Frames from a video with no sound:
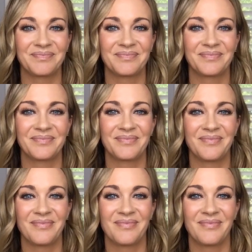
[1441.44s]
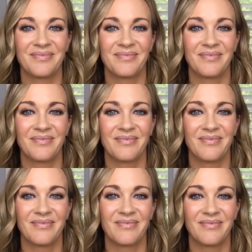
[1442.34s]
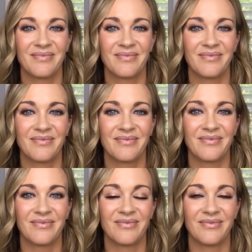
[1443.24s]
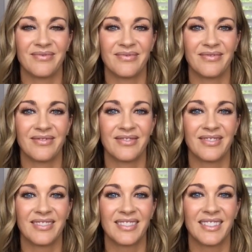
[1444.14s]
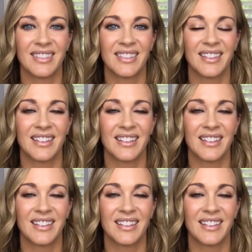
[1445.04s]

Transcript: This person isn't speaking.